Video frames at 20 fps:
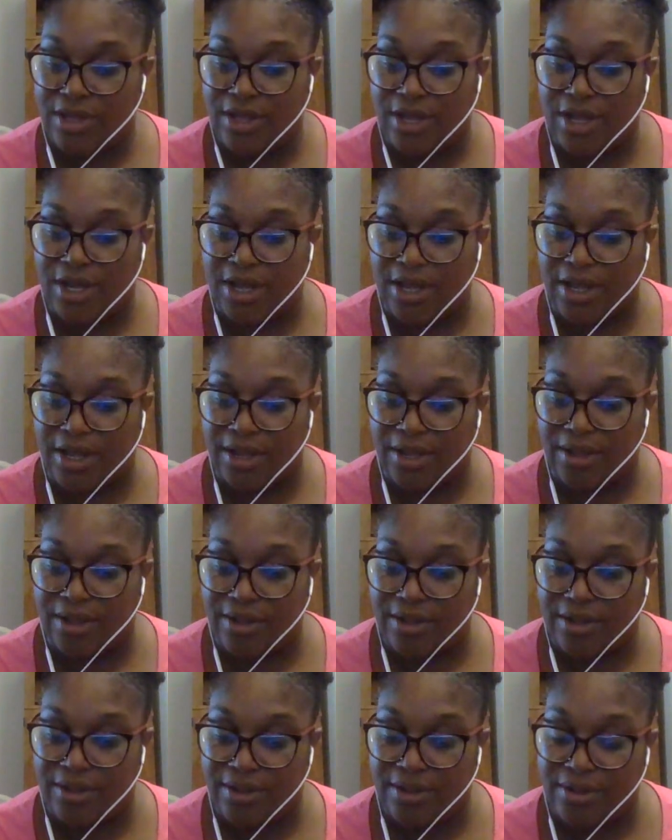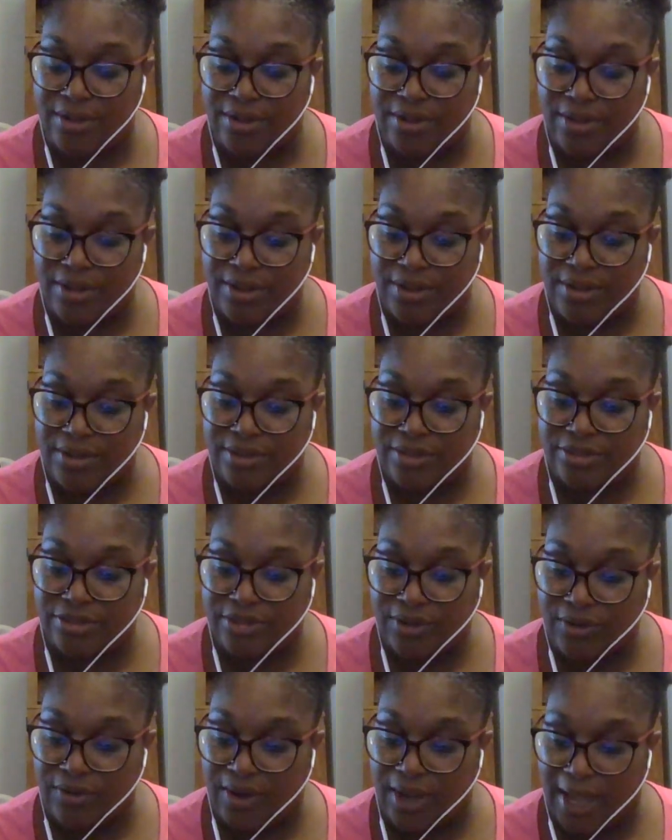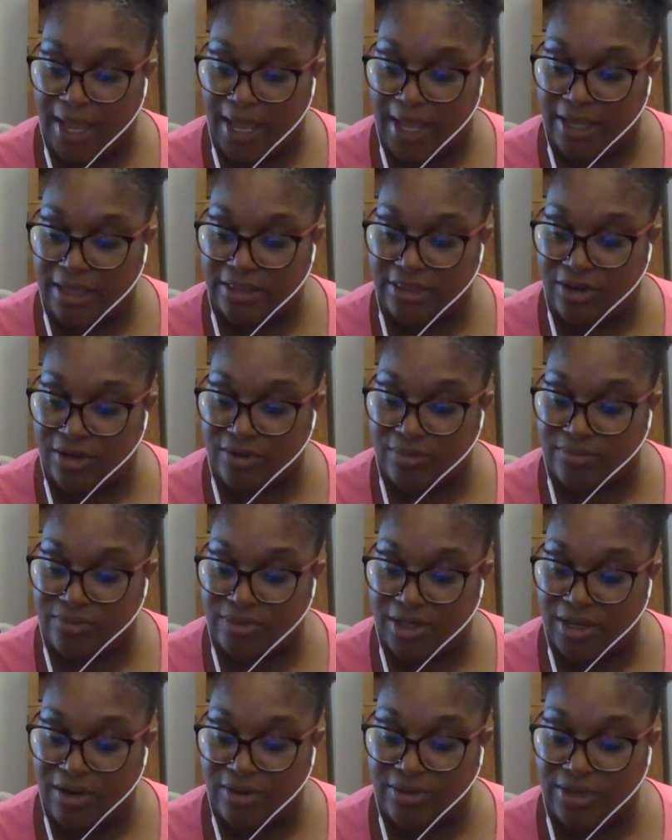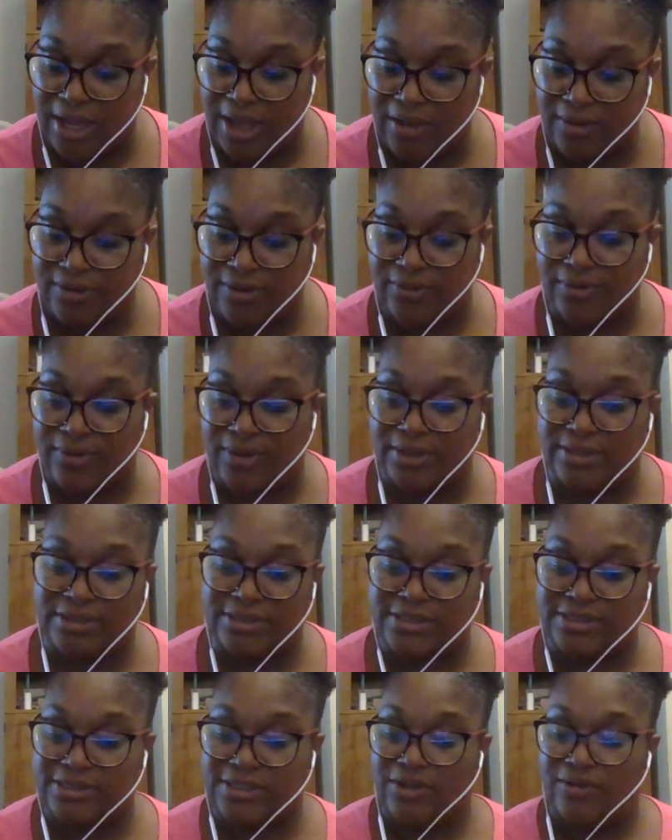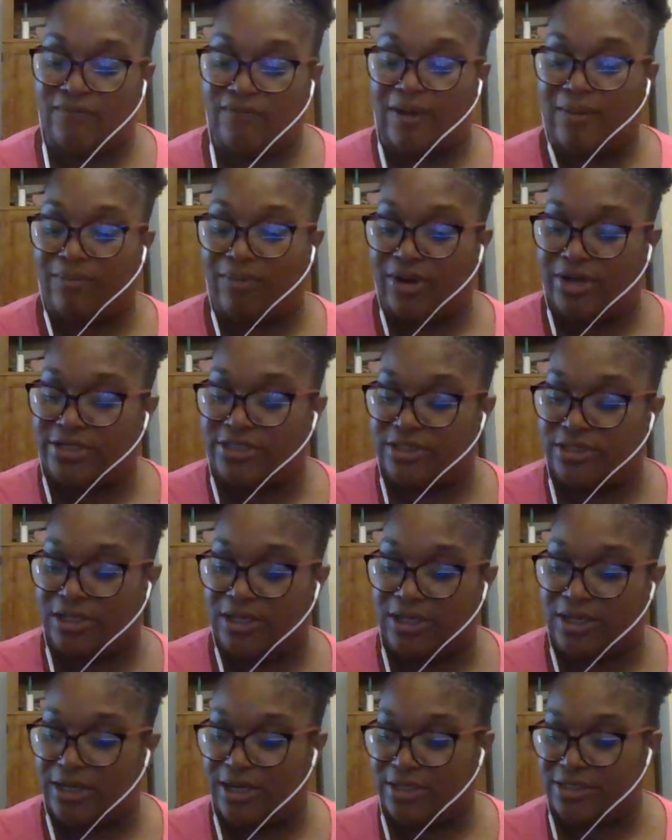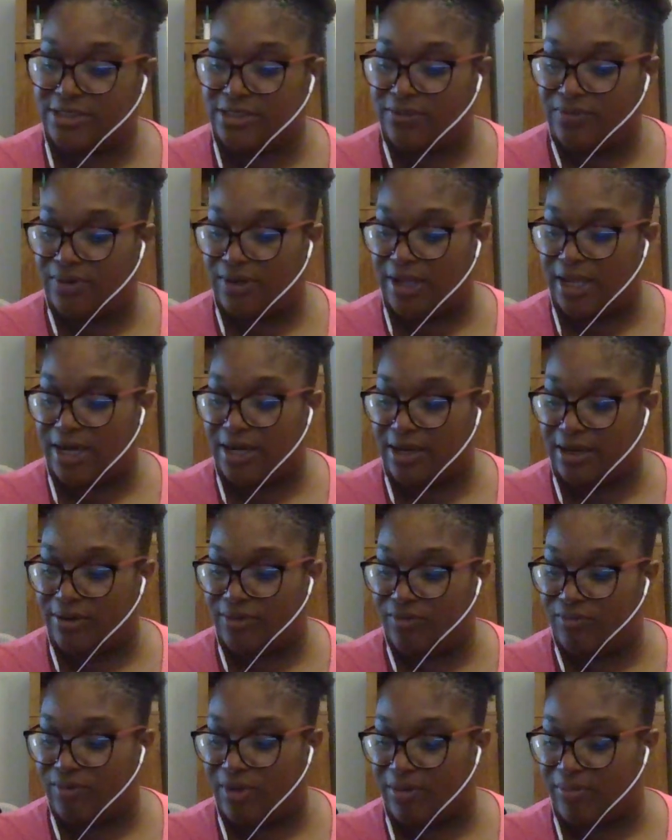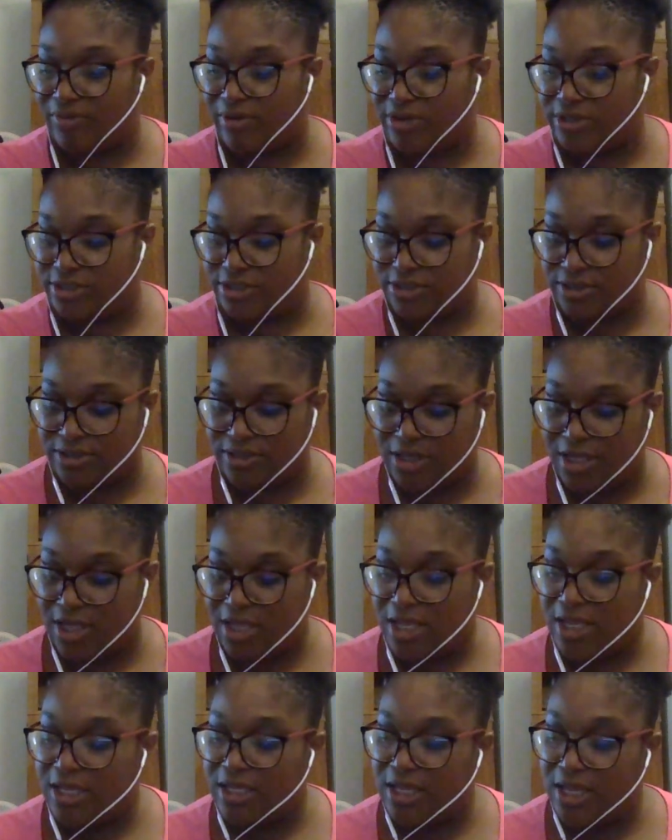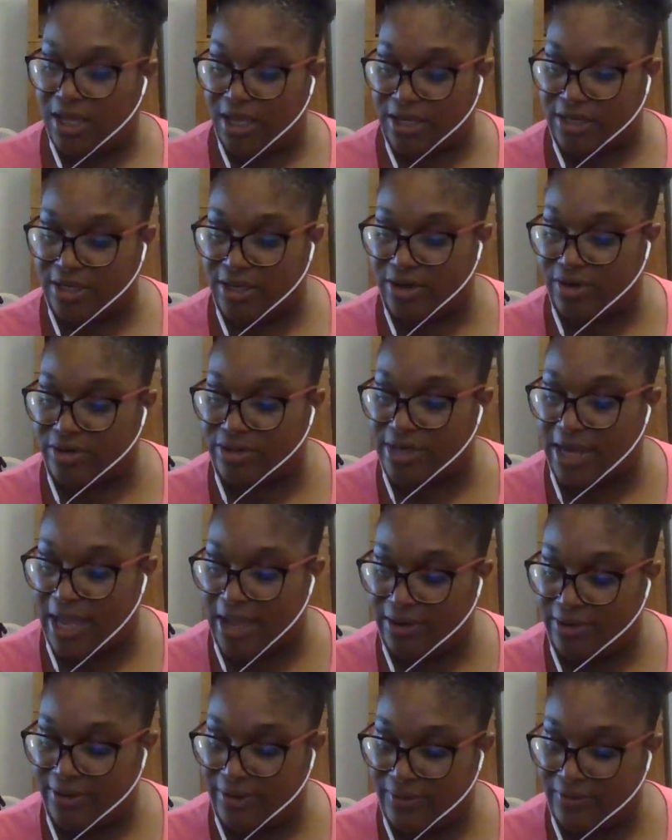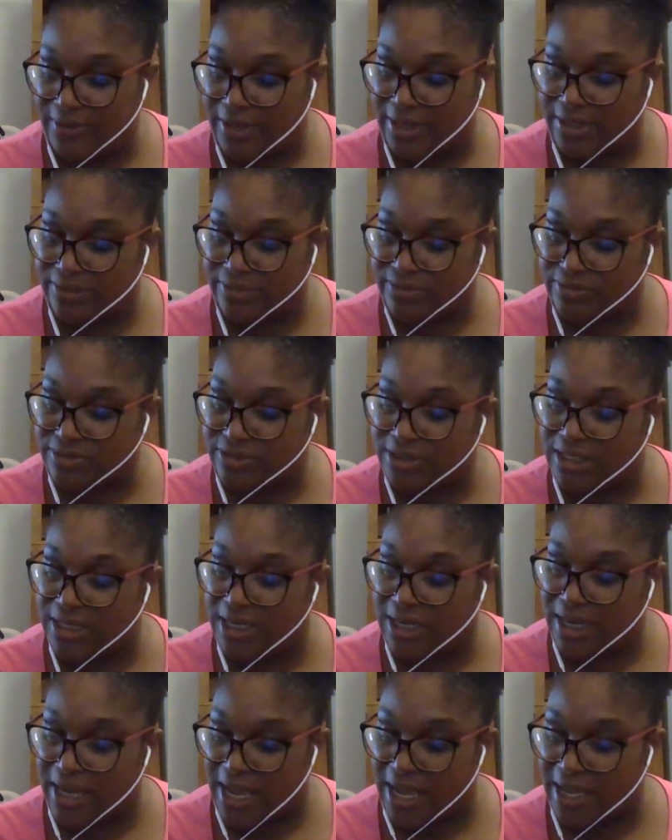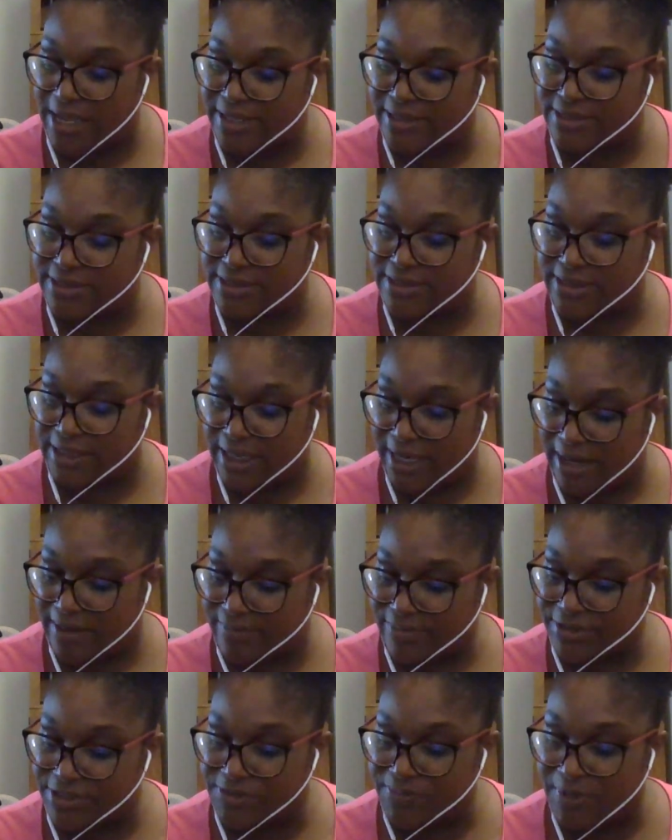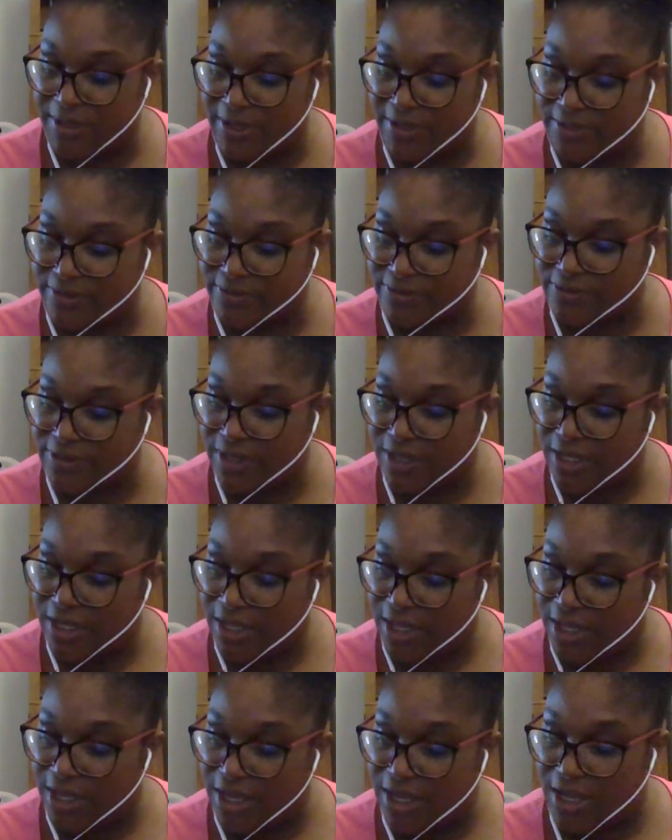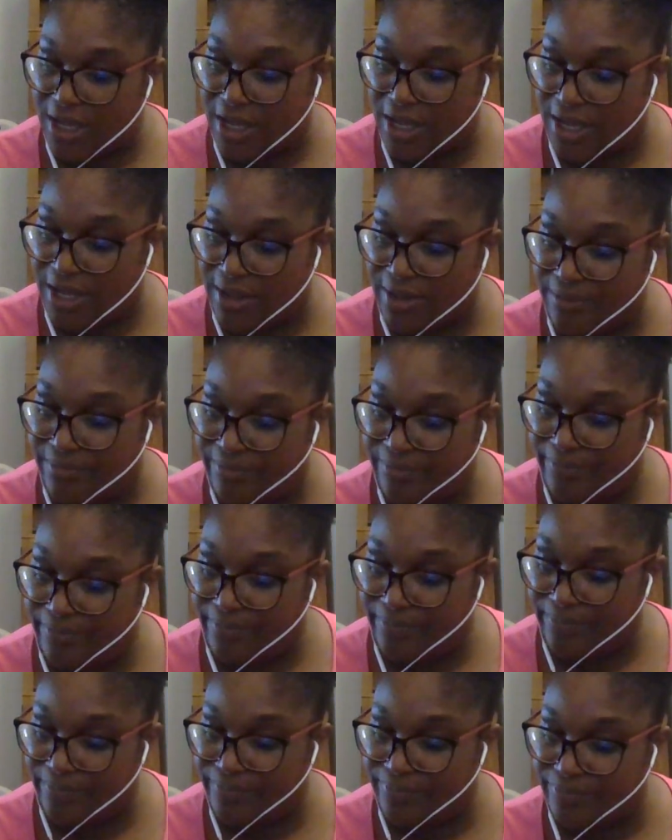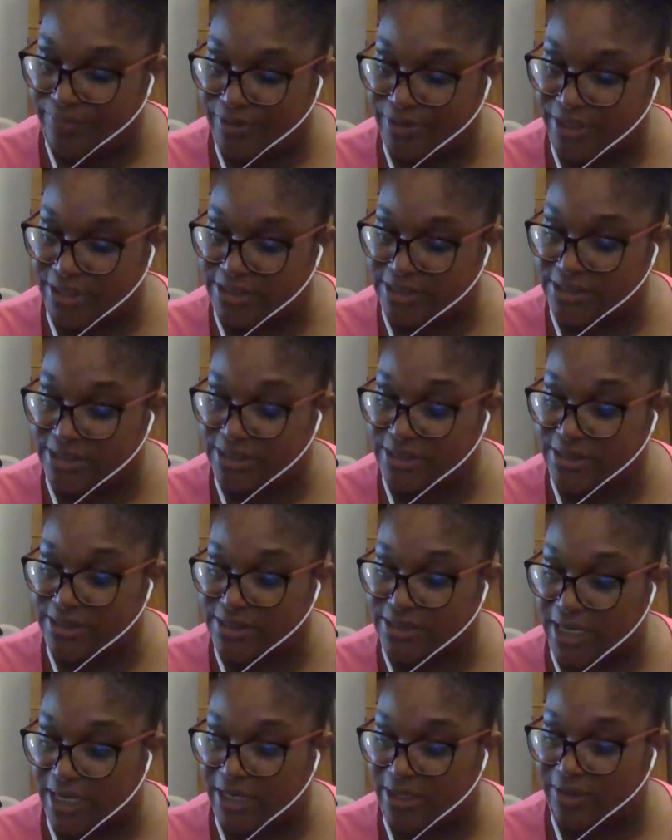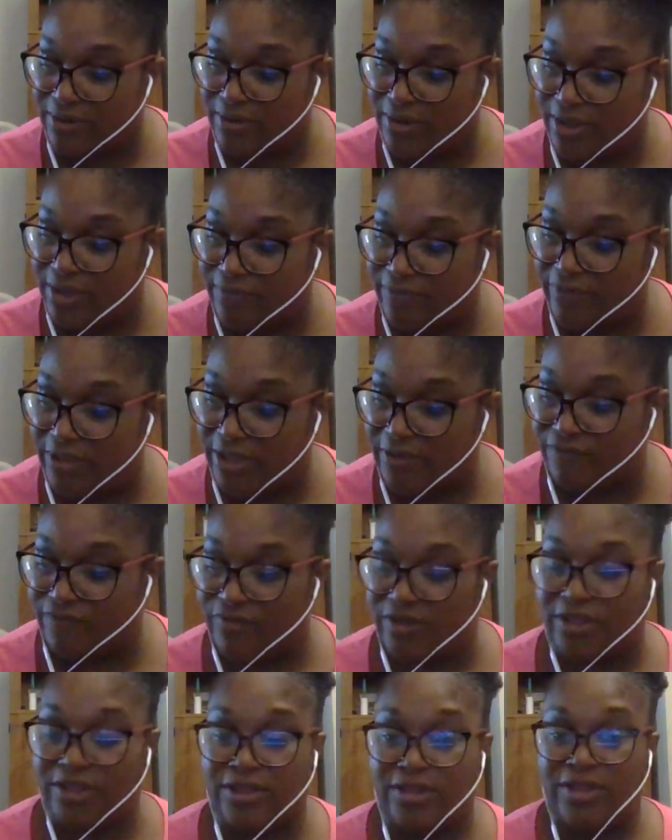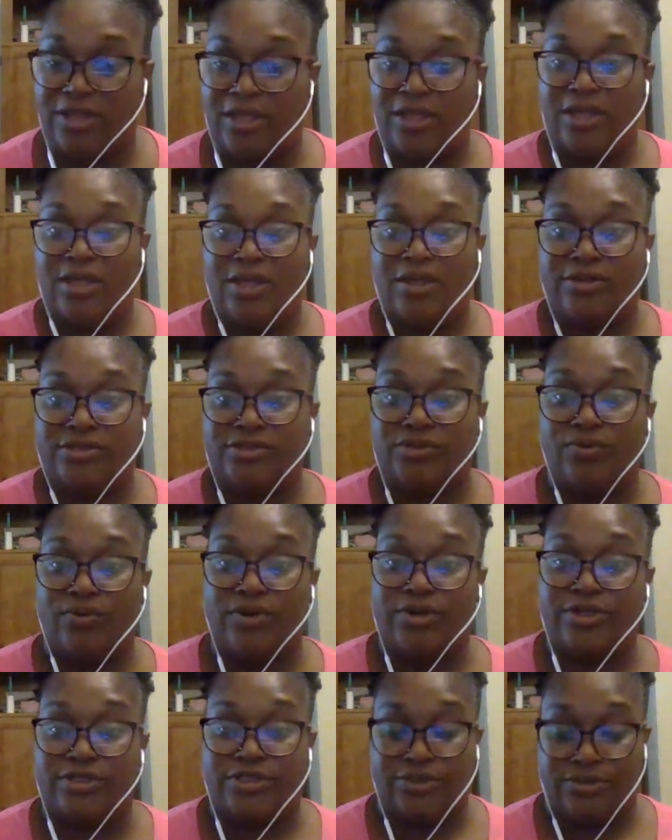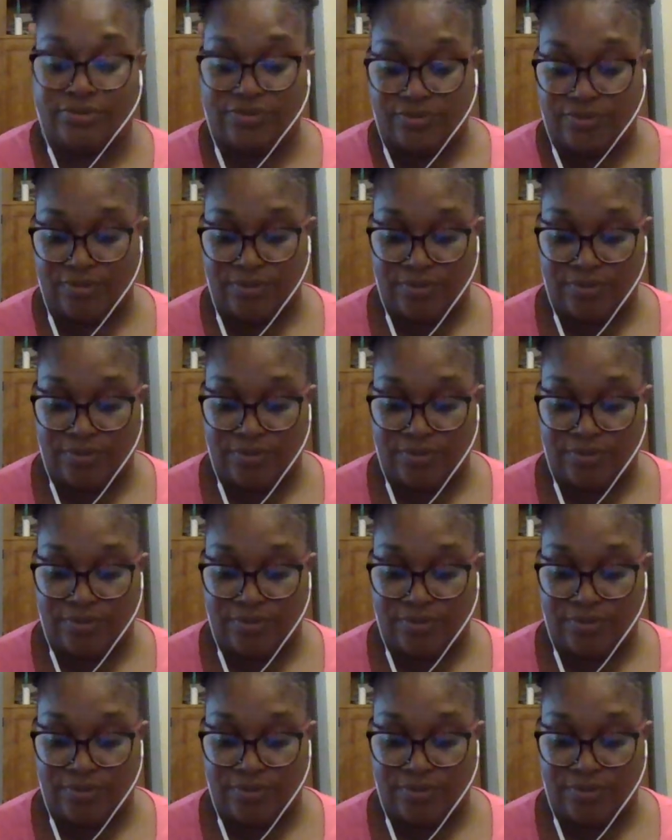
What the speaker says: third eye. They're downloading this low vibration in it. Let's see what kind of low vibration. Yeah, they're downloading illusion, lies, it's glamour spells. Because this is a cycle of envy towards you.